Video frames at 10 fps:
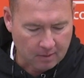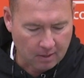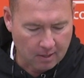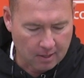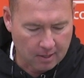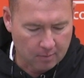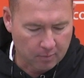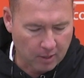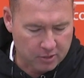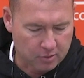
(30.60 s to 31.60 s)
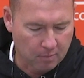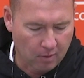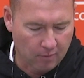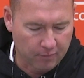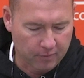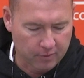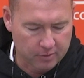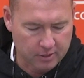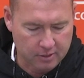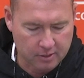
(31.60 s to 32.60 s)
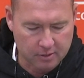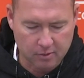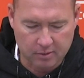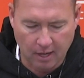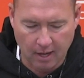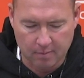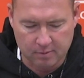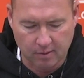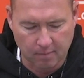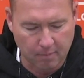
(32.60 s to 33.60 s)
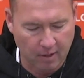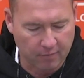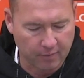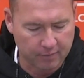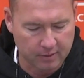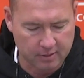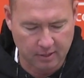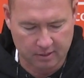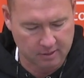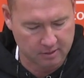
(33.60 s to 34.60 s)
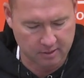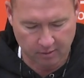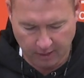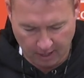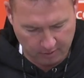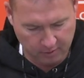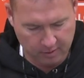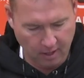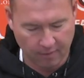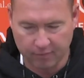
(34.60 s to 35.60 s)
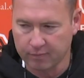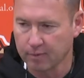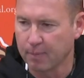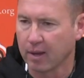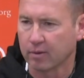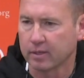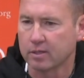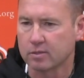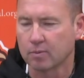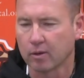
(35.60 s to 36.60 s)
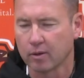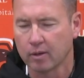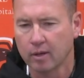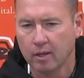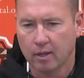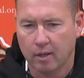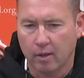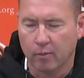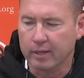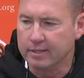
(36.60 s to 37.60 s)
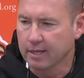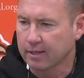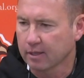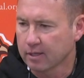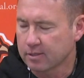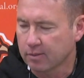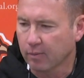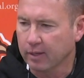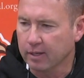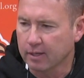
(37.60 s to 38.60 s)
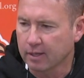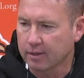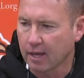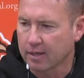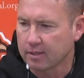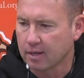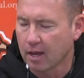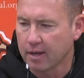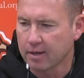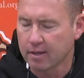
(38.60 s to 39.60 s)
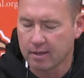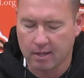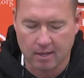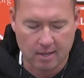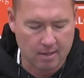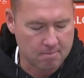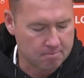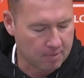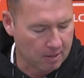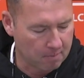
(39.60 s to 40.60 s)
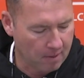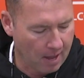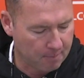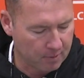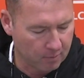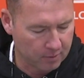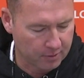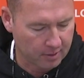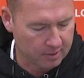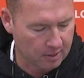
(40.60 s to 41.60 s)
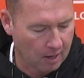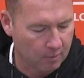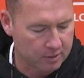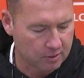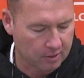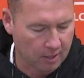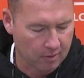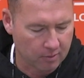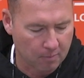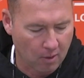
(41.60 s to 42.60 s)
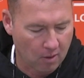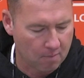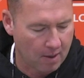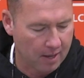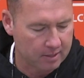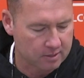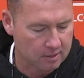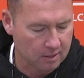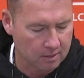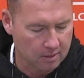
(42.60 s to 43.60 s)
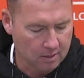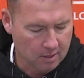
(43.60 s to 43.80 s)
We rushed the ball for 62 times, a 156. It's still not good enough. The penalties were ridiculous. We need to get that done. But I'm happy with how we took care of the ball, minusing